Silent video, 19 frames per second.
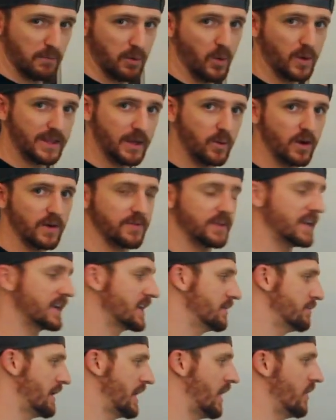But what they weren't
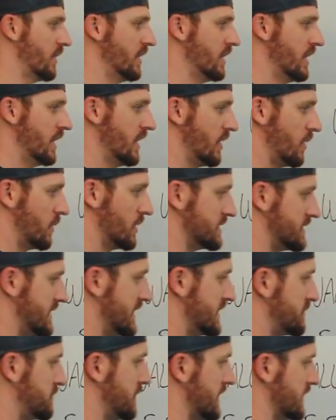thinking about was
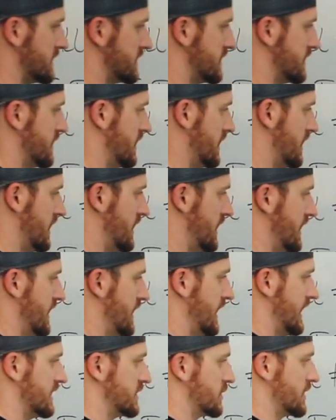this piece.
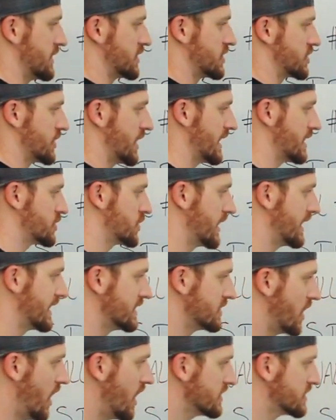And so their strength
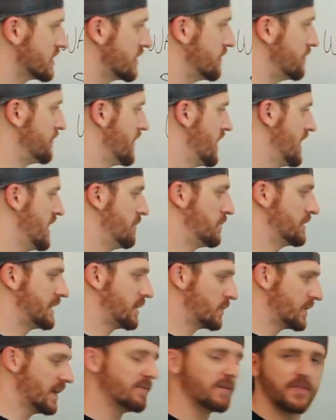training is awesome, but
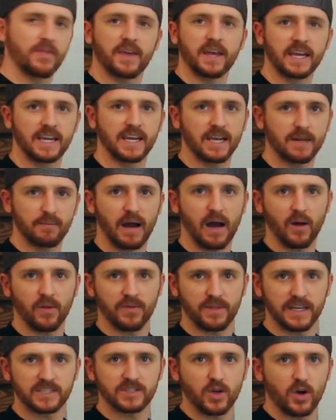they were never thinking
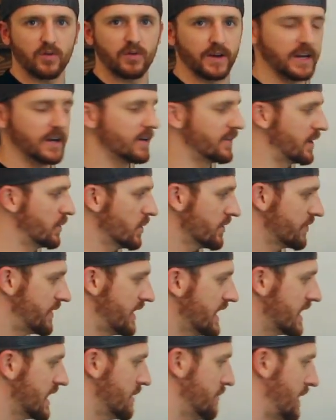about this over here. They weren't
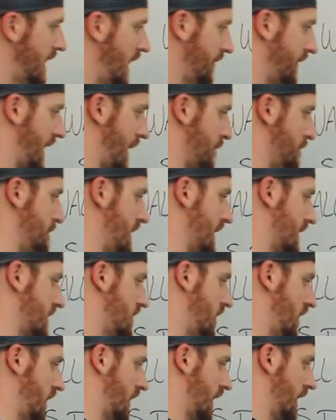thinking about that
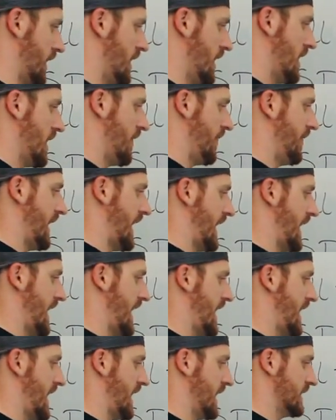Metcon that
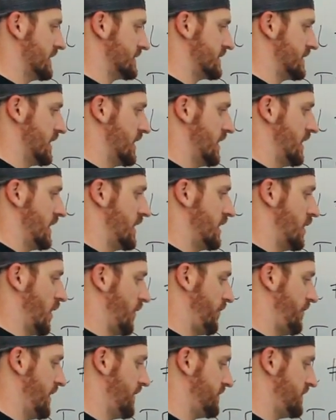has,
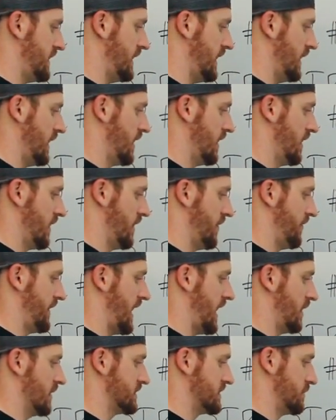
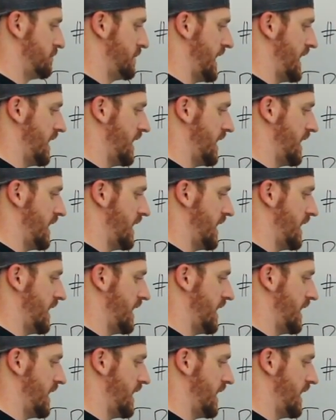50,000